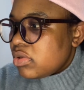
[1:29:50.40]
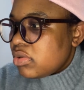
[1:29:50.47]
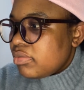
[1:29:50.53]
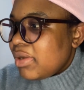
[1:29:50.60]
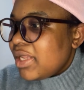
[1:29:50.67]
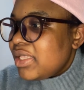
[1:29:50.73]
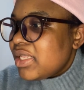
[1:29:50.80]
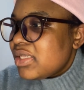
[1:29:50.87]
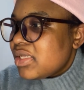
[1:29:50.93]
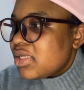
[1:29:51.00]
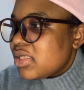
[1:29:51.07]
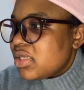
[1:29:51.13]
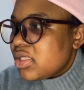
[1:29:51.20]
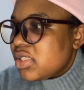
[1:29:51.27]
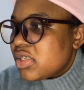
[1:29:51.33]
But this is
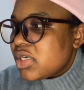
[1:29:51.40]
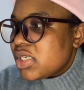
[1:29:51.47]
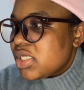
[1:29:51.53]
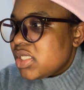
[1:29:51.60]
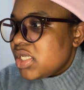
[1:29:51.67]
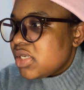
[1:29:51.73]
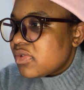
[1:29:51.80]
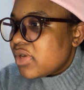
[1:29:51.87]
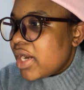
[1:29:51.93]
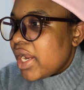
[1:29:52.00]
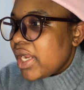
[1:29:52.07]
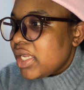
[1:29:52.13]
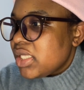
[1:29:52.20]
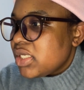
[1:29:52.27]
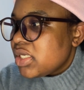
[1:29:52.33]
interesting,
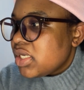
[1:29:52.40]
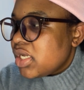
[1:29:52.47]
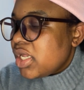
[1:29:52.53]
right?